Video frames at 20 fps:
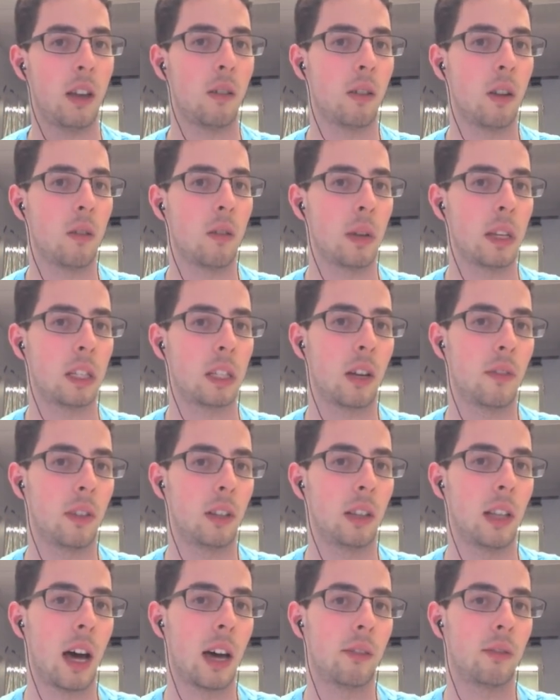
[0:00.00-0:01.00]
and we
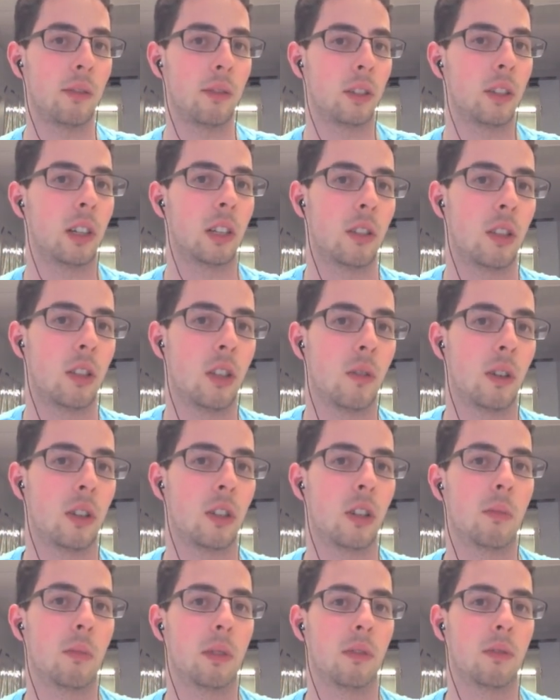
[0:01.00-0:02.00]
still have a lot of learning to
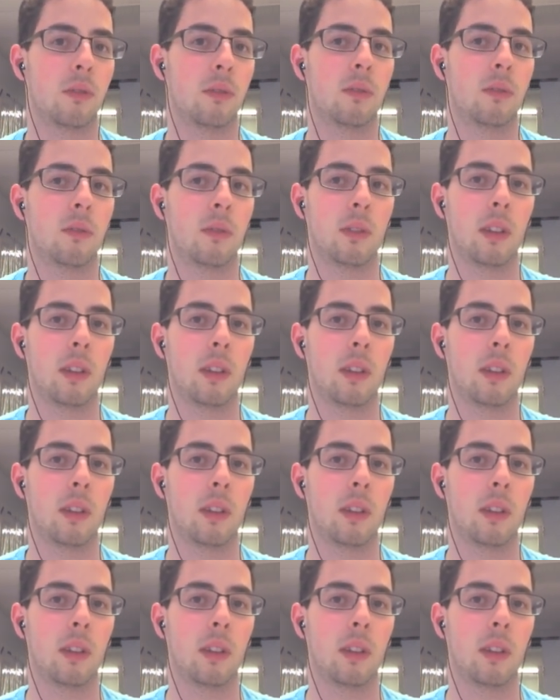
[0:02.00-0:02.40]
do in terms of